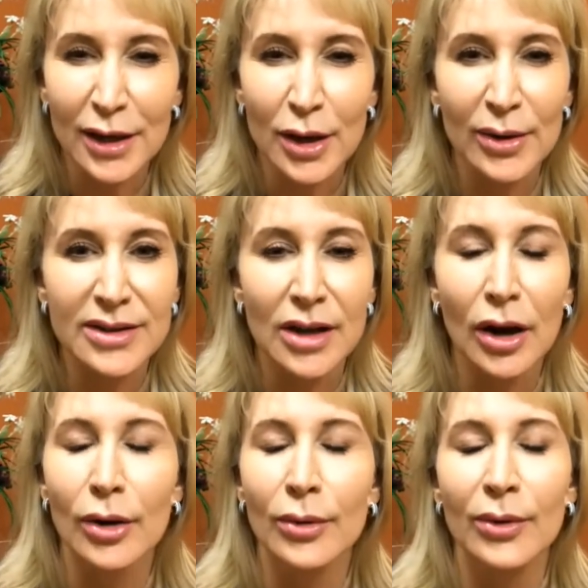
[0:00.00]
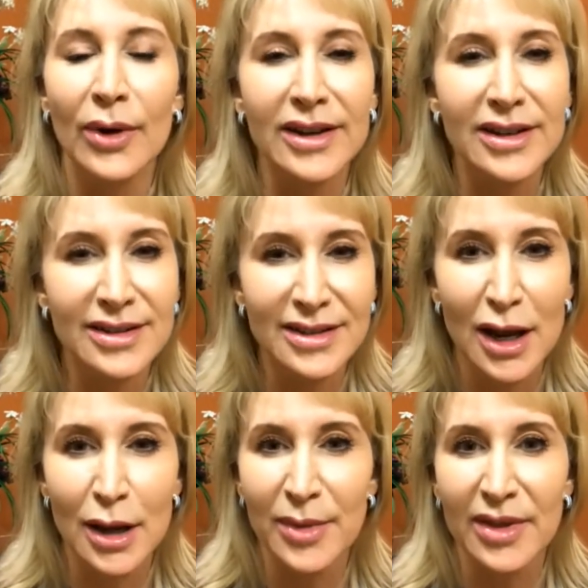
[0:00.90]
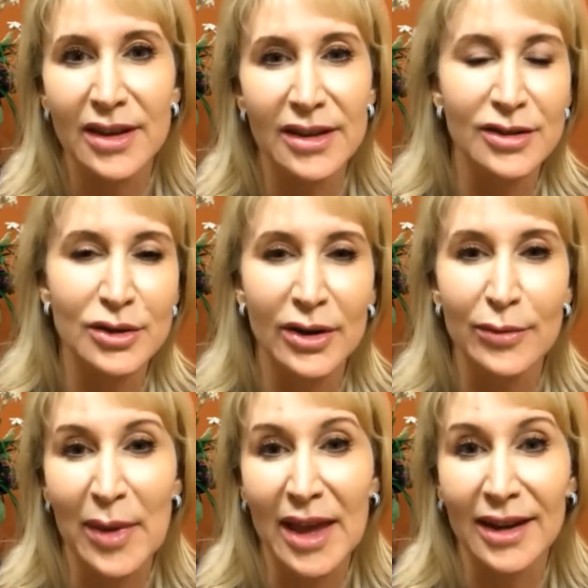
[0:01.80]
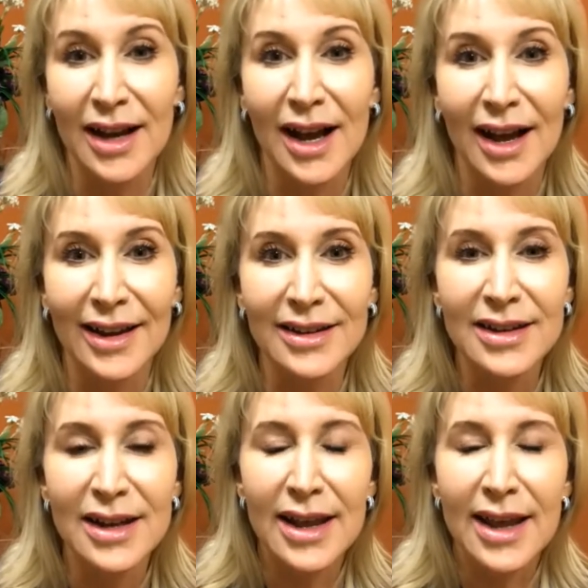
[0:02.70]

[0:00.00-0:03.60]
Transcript: I know it's a horrendous time in the history of mankind,